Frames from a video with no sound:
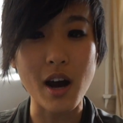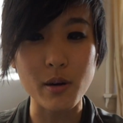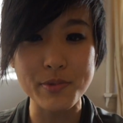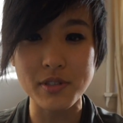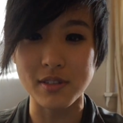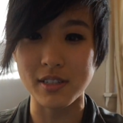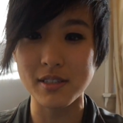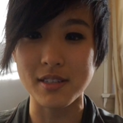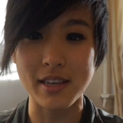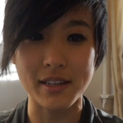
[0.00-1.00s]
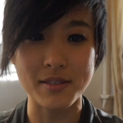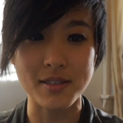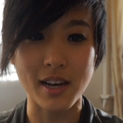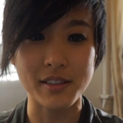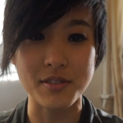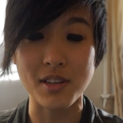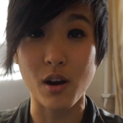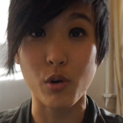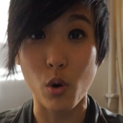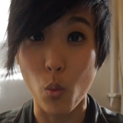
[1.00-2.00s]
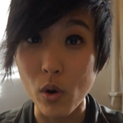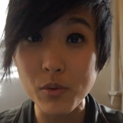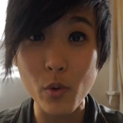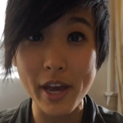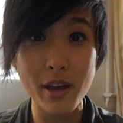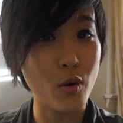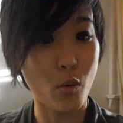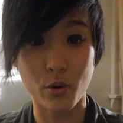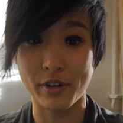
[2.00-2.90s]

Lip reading: obstinate to get inside this tower, one way or